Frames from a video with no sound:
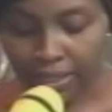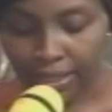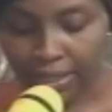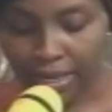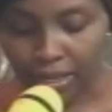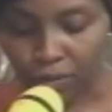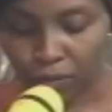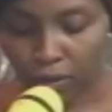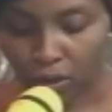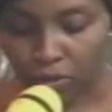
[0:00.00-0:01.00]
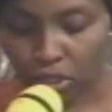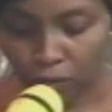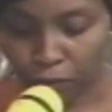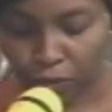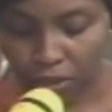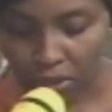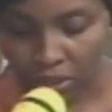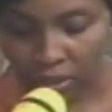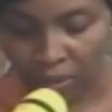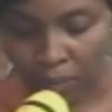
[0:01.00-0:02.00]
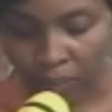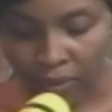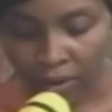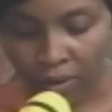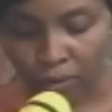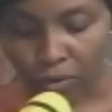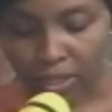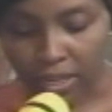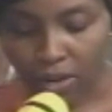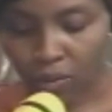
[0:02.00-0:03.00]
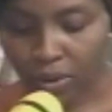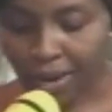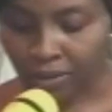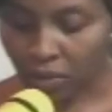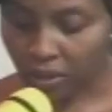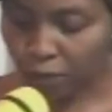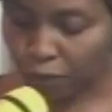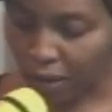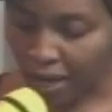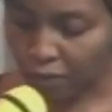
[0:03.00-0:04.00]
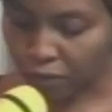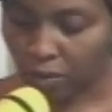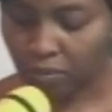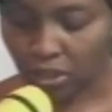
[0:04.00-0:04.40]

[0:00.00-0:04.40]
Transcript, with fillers: the net full of fish, for they were not far from the